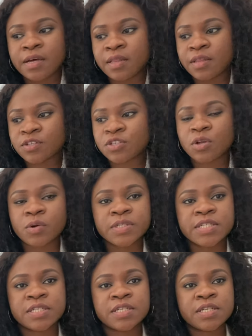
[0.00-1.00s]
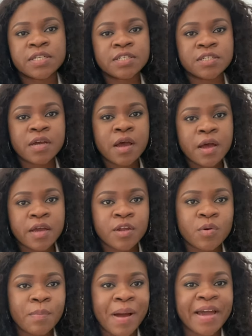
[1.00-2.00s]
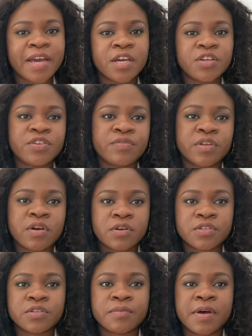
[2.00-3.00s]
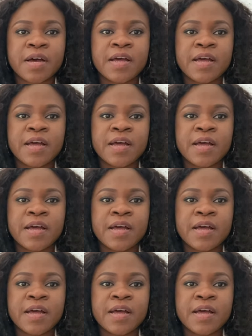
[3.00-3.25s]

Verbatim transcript: and they're slaughtered and you know packaged for the customer